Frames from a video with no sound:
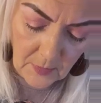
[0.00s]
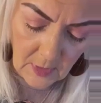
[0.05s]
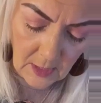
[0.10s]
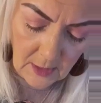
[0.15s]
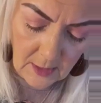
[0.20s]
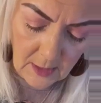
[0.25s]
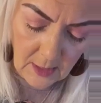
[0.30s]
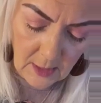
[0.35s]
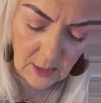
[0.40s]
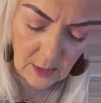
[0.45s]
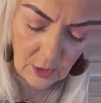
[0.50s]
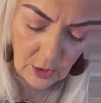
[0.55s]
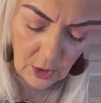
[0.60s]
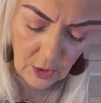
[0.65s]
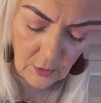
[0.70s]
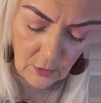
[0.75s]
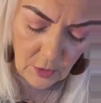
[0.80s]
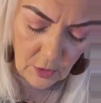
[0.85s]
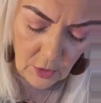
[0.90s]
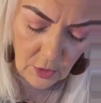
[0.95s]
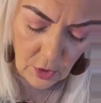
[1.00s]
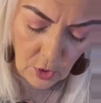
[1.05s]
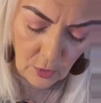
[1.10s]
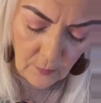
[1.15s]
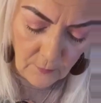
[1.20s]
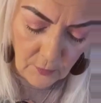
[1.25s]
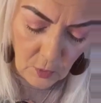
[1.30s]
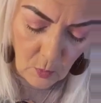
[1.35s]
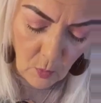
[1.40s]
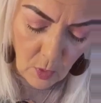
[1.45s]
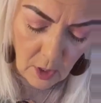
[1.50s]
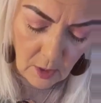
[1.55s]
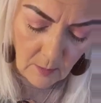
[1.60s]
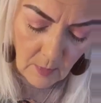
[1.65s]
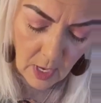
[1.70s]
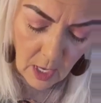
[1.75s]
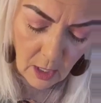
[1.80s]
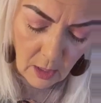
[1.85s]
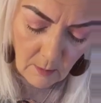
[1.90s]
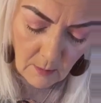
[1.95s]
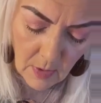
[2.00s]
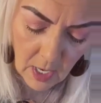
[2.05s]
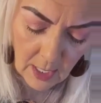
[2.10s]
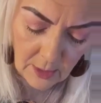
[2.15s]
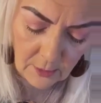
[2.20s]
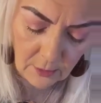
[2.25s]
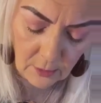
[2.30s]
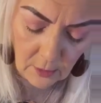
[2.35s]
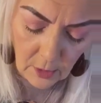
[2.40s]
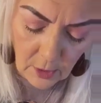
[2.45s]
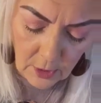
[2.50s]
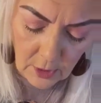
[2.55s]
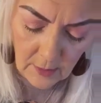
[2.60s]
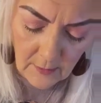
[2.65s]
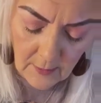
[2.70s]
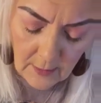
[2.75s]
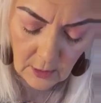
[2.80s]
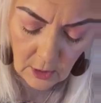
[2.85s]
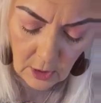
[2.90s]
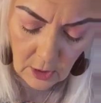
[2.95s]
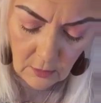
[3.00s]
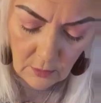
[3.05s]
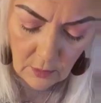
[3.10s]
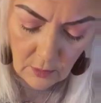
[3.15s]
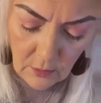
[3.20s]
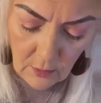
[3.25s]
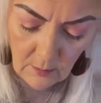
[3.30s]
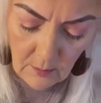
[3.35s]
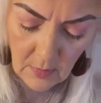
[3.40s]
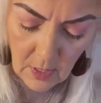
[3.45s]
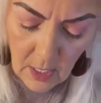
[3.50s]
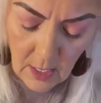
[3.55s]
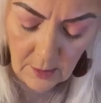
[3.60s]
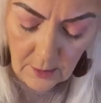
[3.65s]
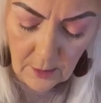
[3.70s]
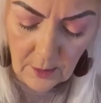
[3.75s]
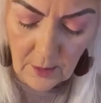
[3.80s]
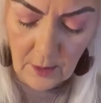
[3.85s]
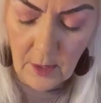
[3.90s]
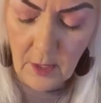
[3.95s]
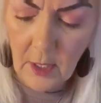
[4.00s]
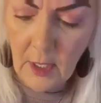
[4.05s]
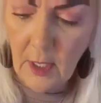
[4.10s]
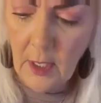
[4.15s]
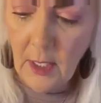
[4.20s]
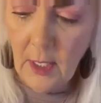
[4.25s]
Again, you do you. If you want them all modern looking, then you do them modern.